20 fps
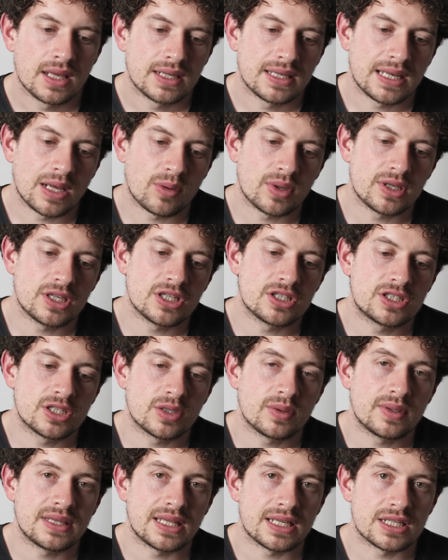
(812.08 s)
Now when you're
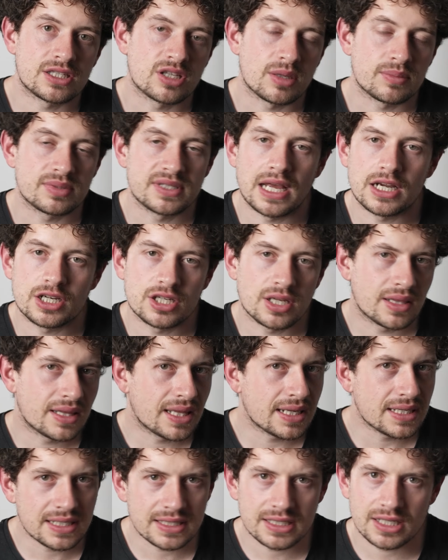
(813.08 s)
doing this top section,
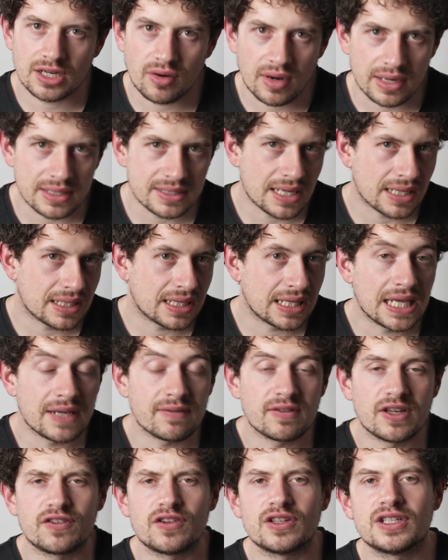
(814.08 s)
this is a great technique,
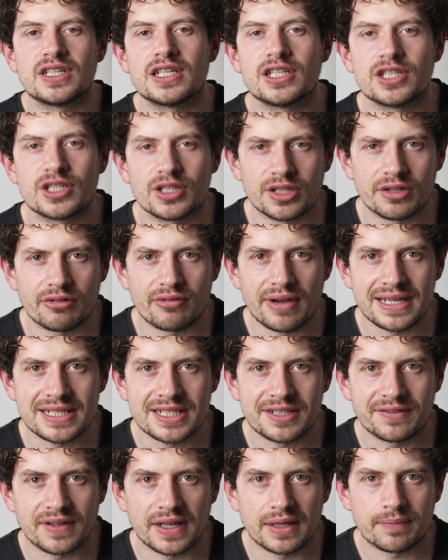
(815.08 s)
even if you didn't do the rest
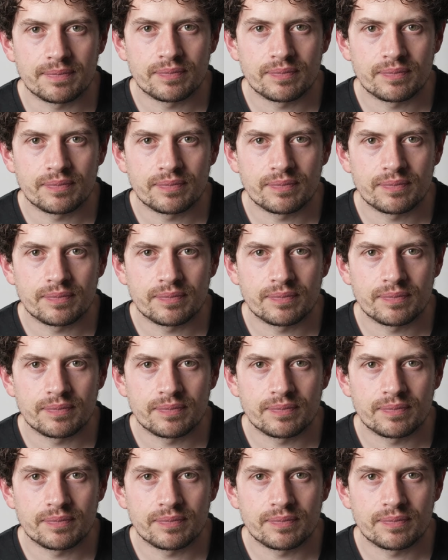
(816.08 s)
of it.